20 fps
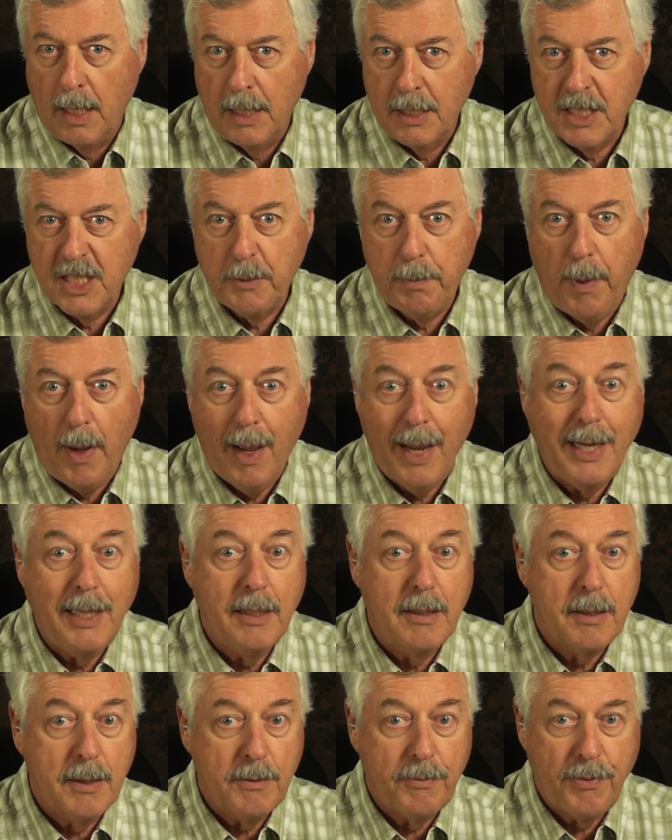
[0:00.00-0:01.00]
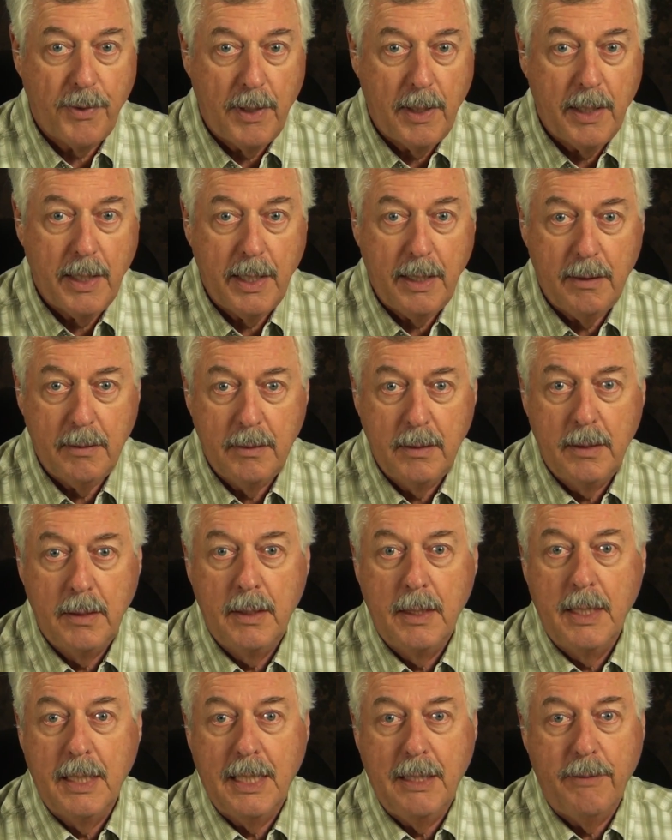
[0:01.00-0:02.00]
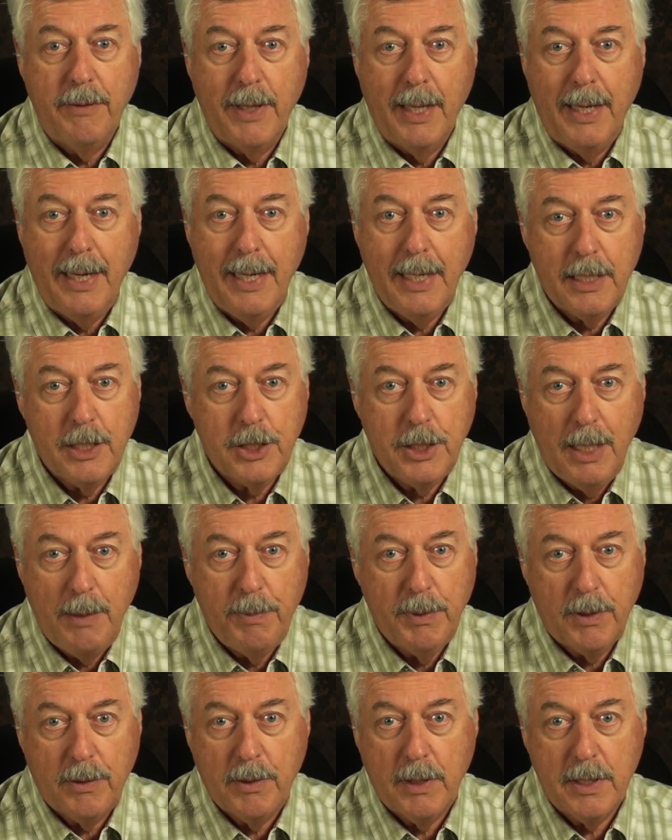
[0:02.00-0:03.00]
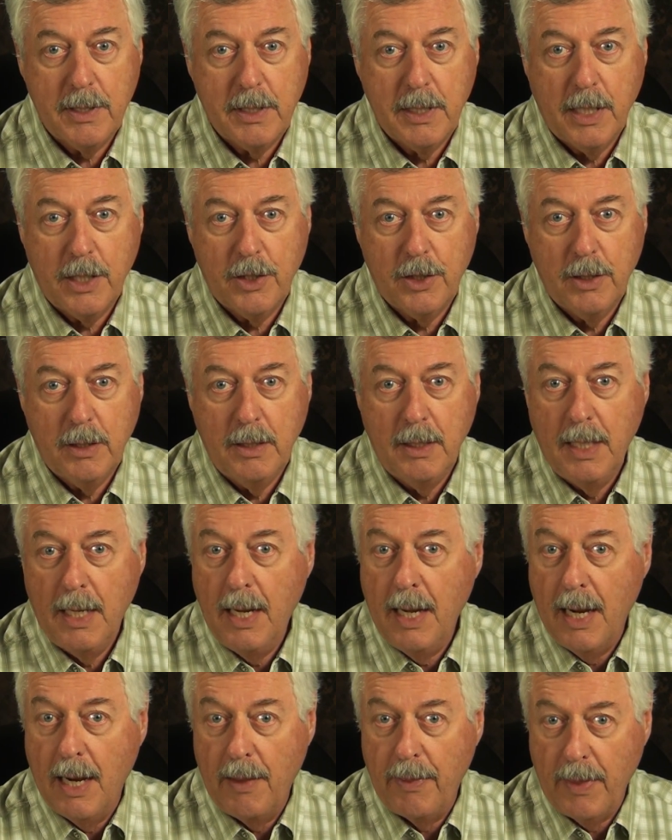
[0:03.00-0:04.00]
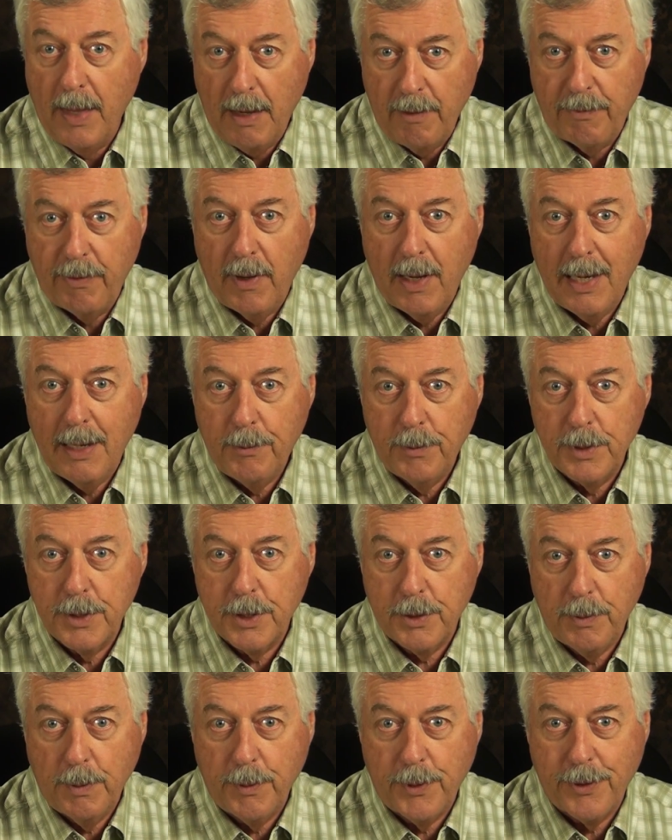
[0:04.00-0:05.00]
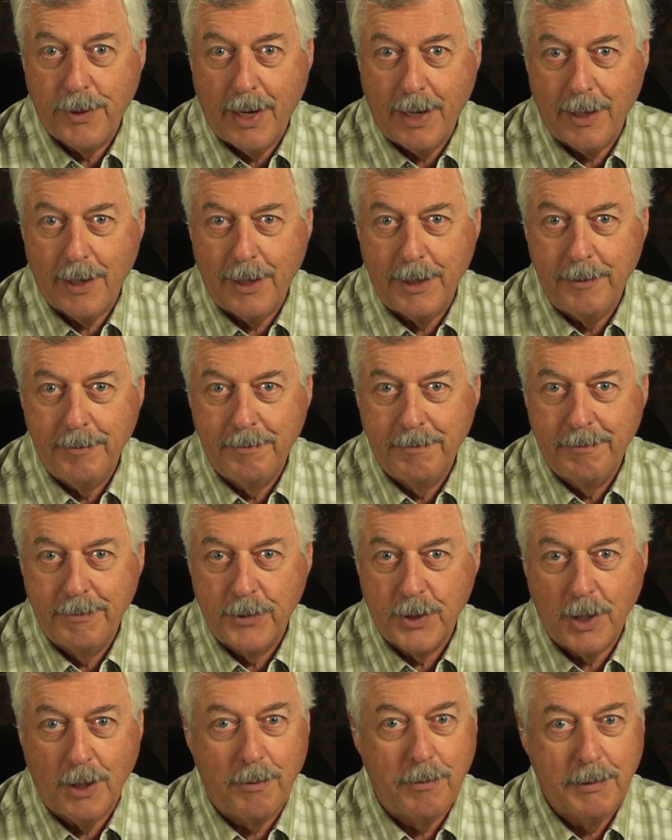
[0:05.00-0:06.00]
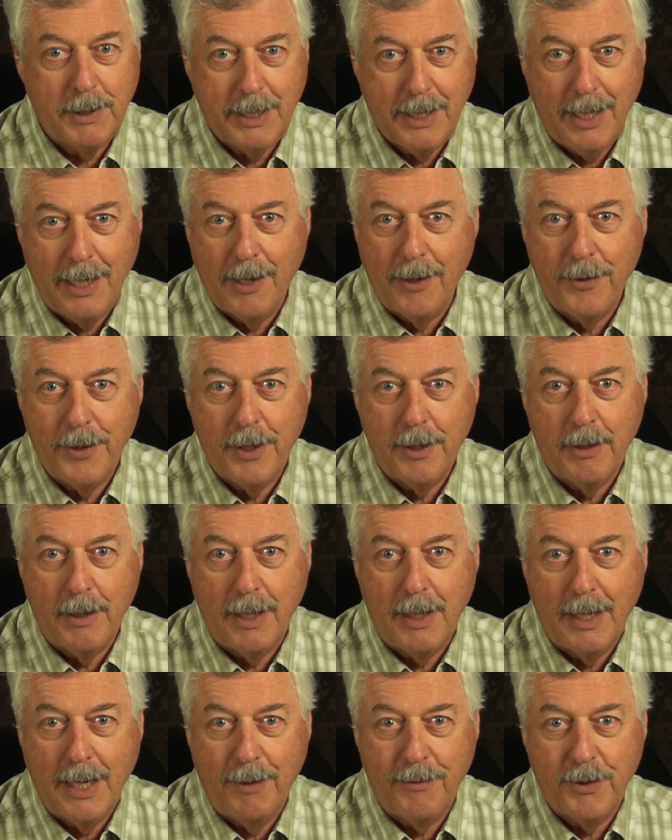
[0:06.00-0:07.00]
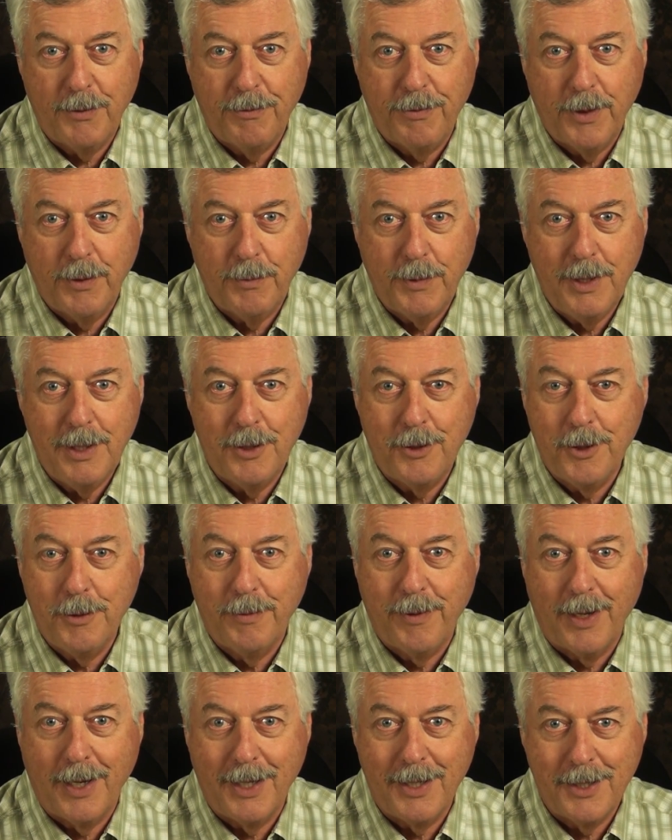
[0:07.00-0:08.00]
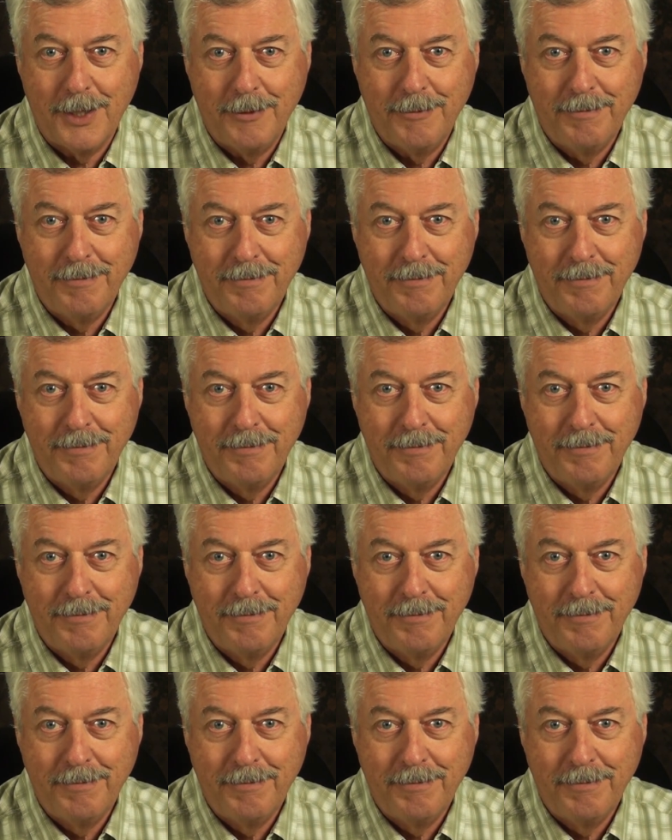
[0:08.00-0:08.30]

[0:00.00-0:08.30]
spine to the fly, give it that egg shape and cross section, and that fly will swim correctly. So get out there and have some fun with your tube flies.